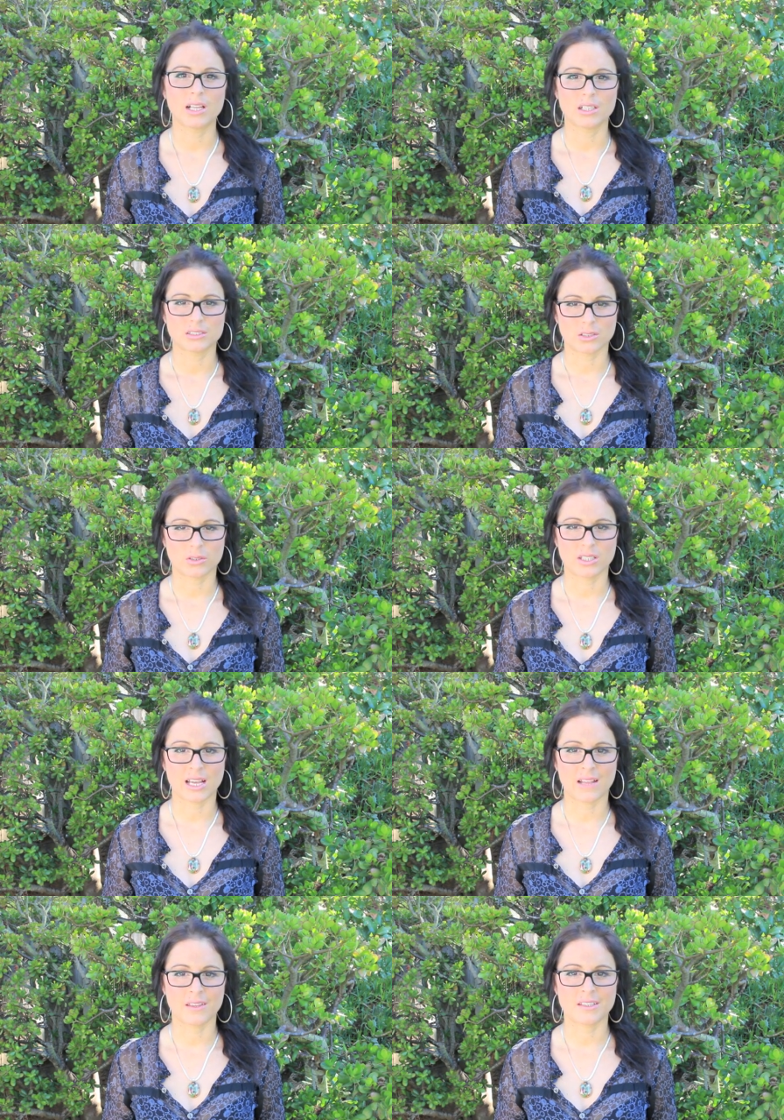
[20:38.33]
so that
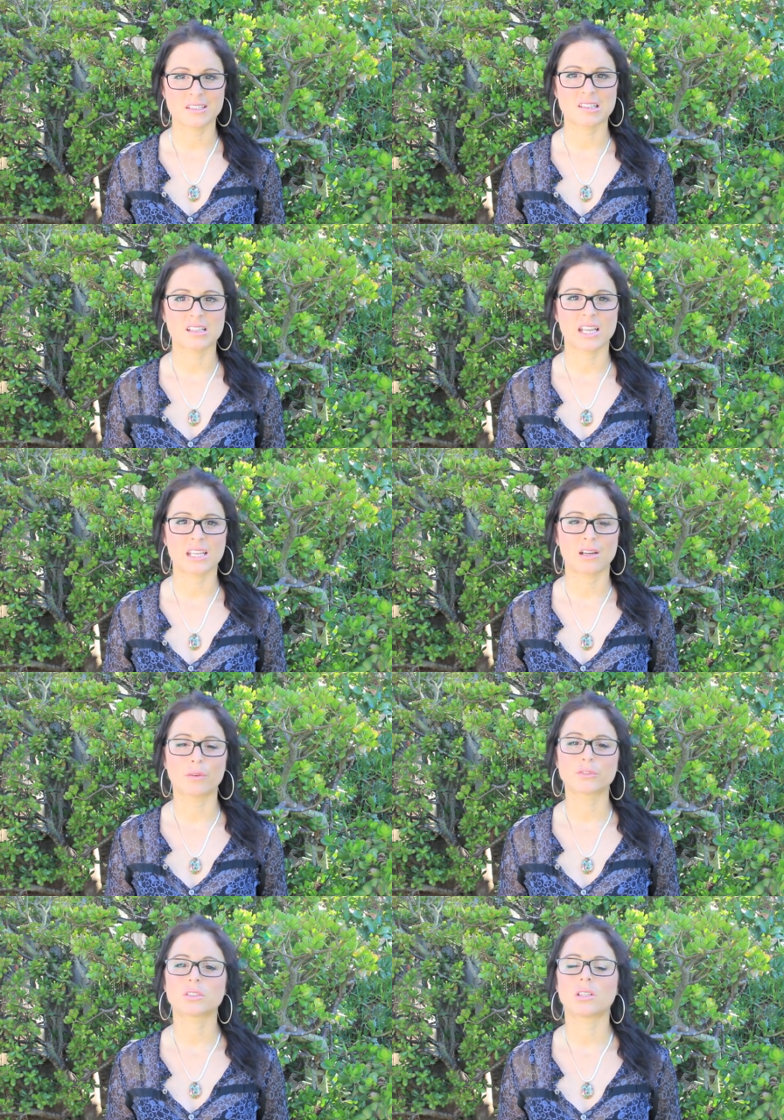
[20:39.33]
under this layer
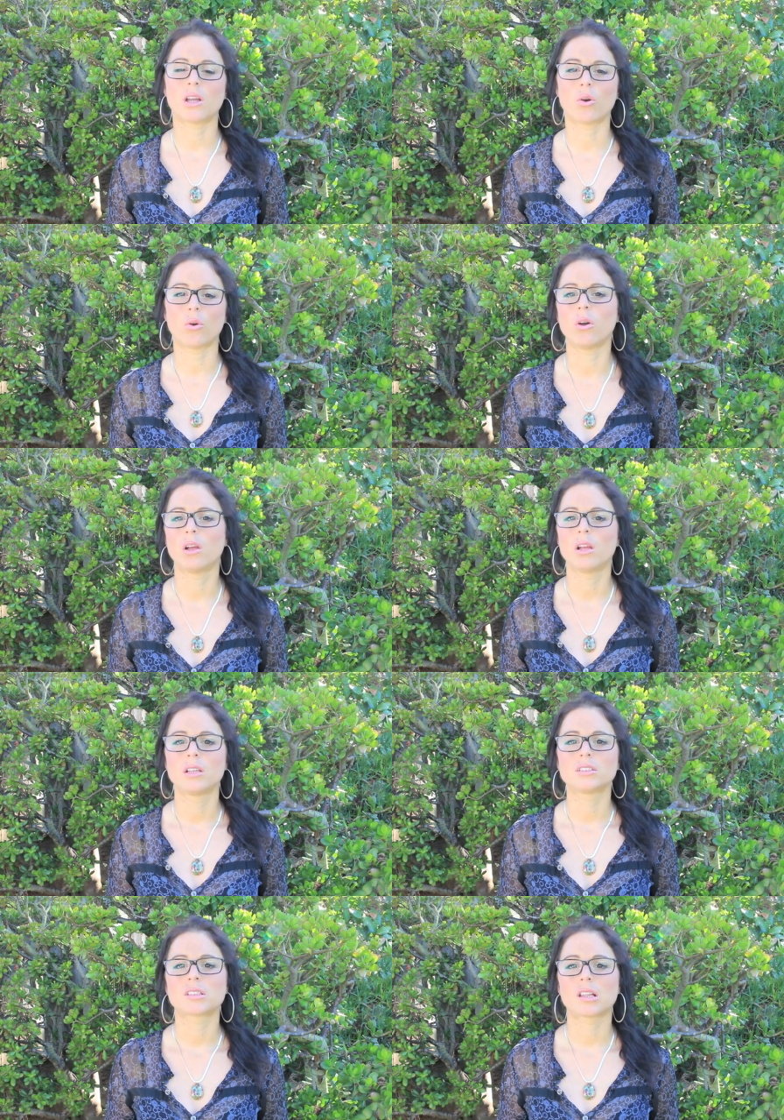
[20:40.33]
of snow,
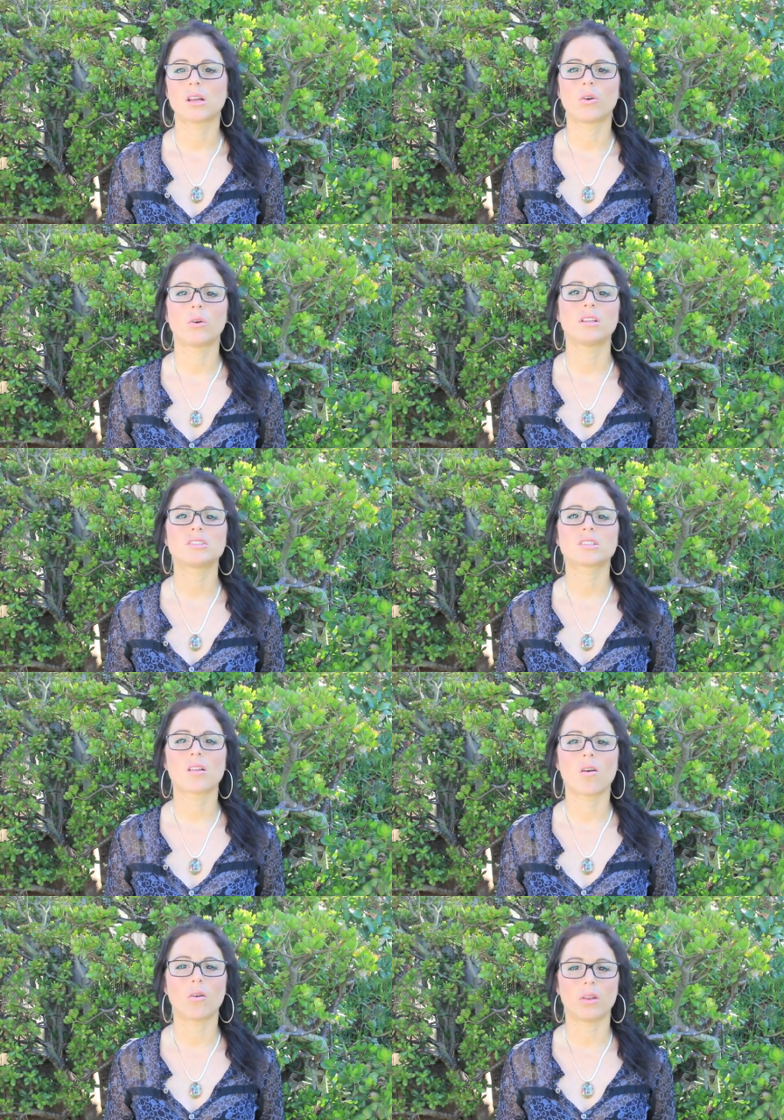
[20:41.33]
slowly,
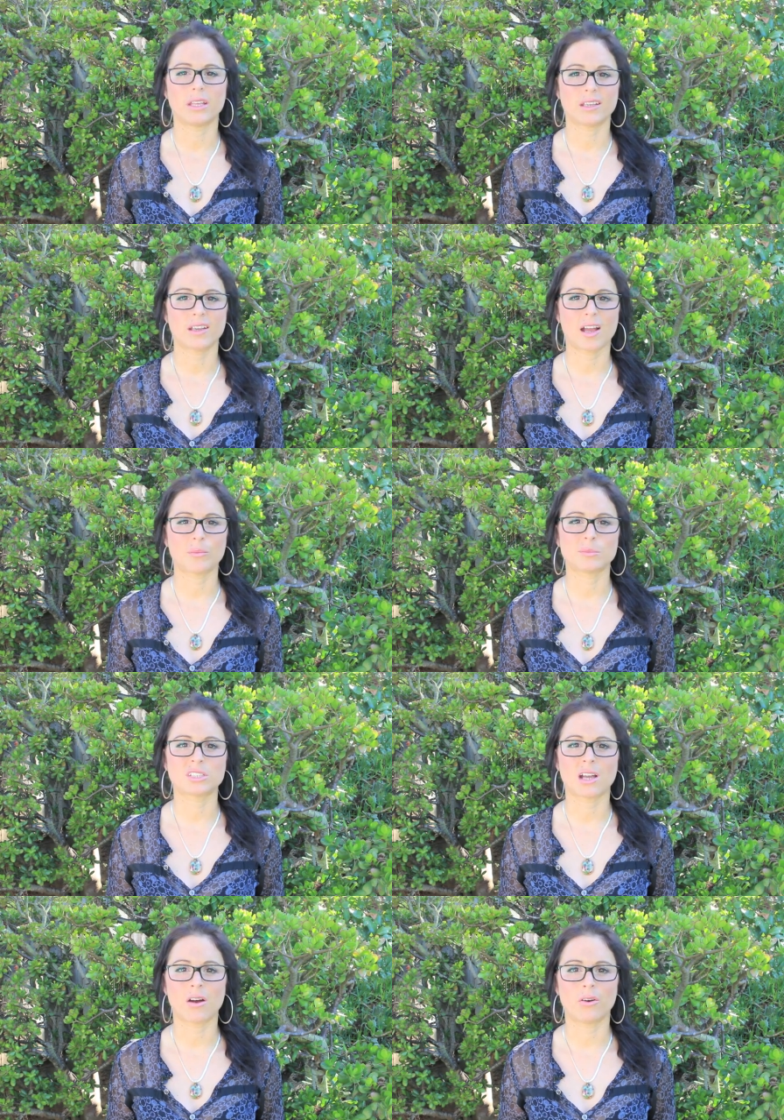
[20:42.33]
slowly comes
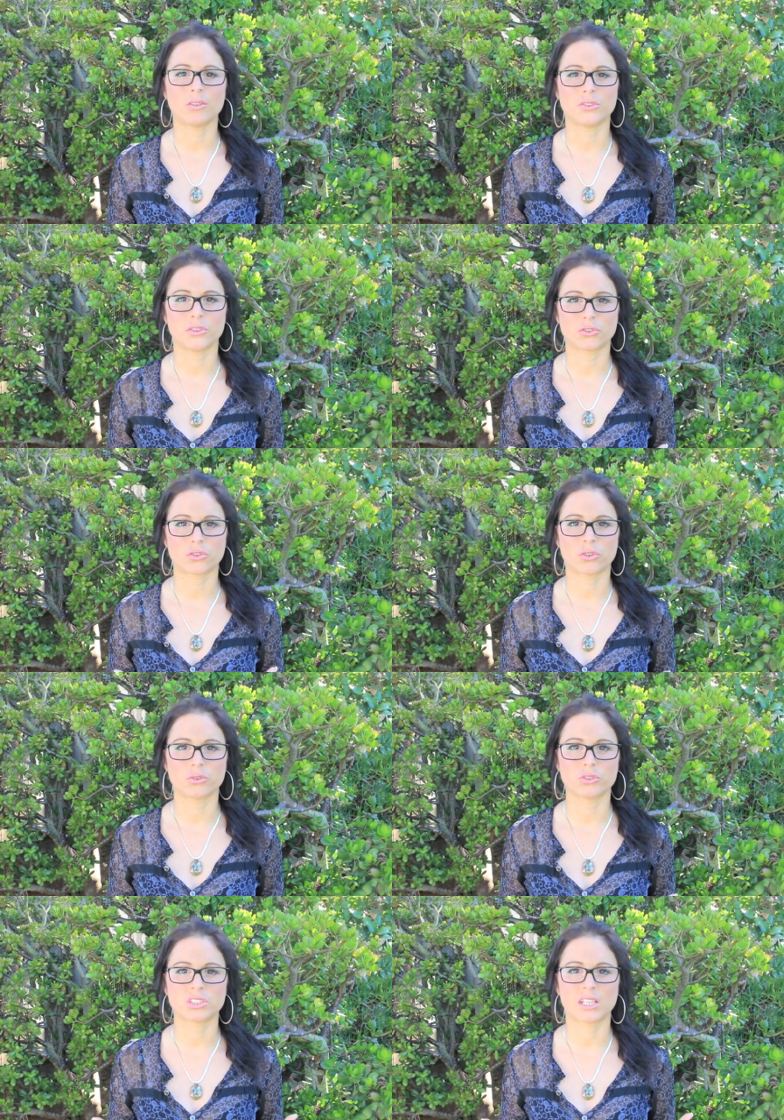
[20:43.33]
out your
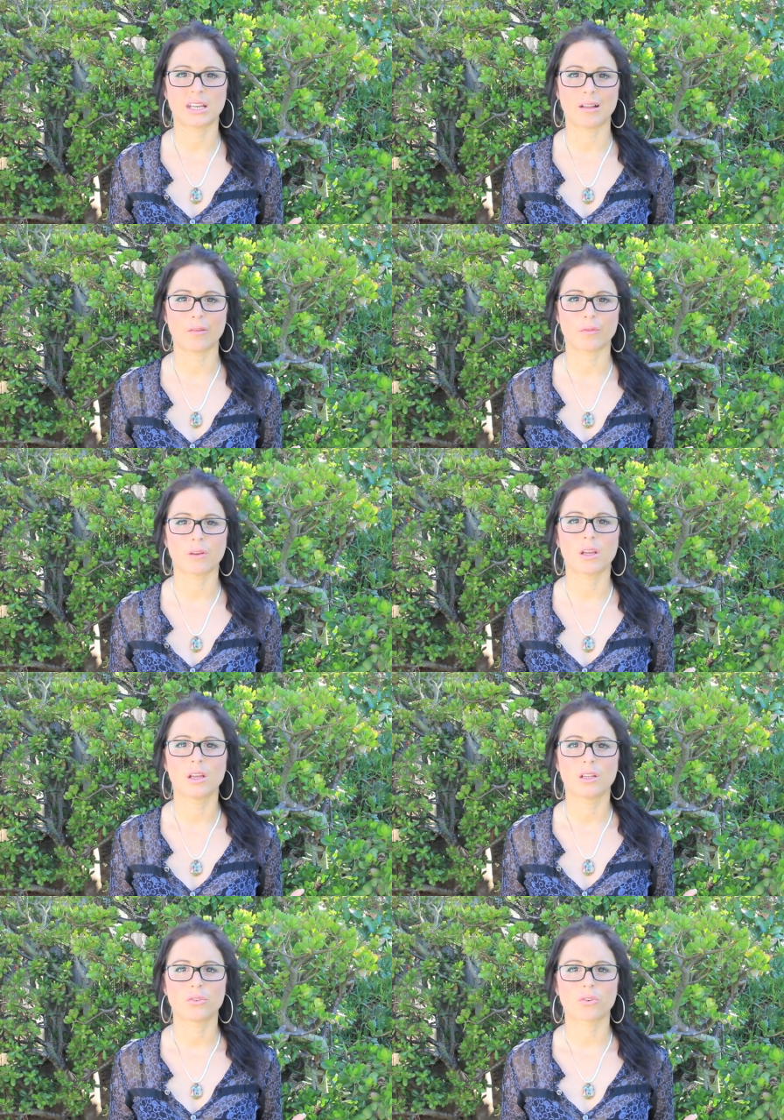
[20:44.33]
true self,
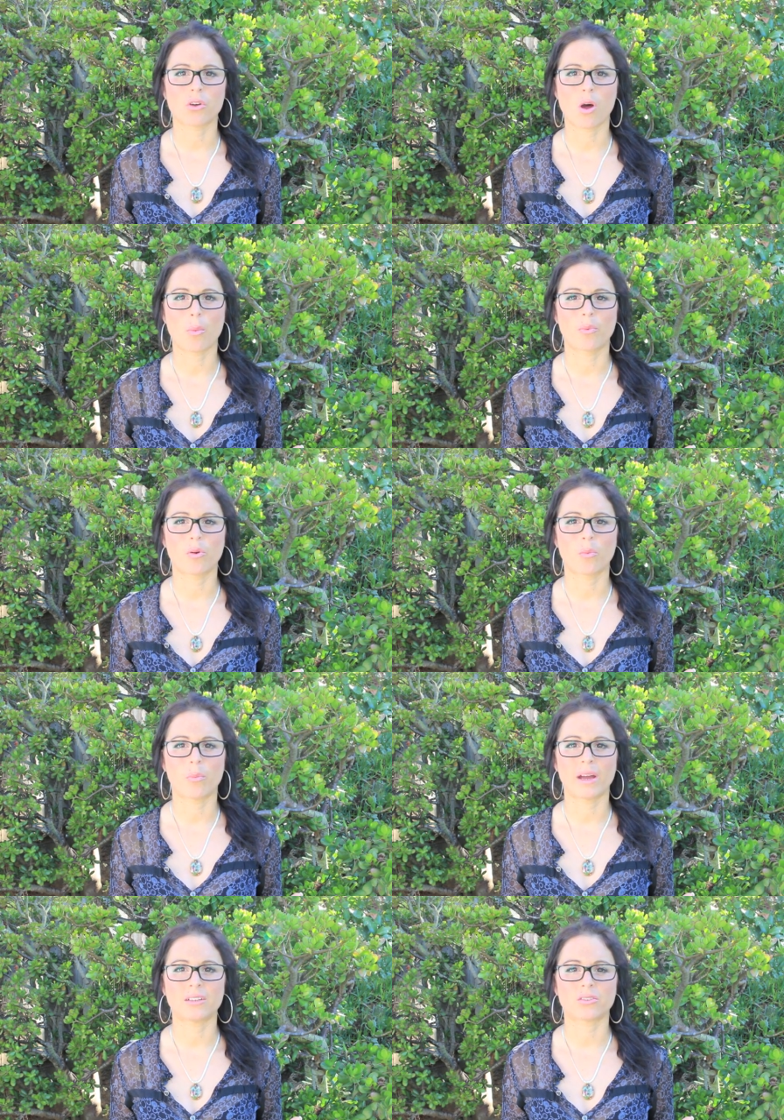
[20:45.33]
drop
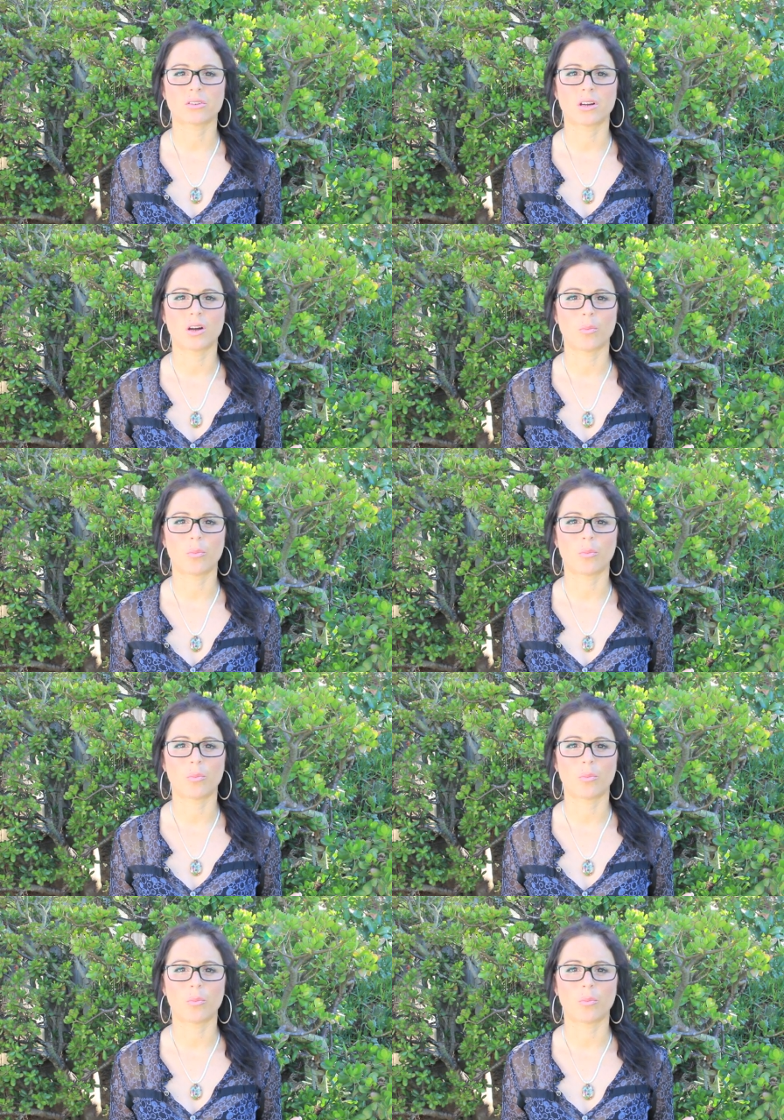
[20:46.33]
by drop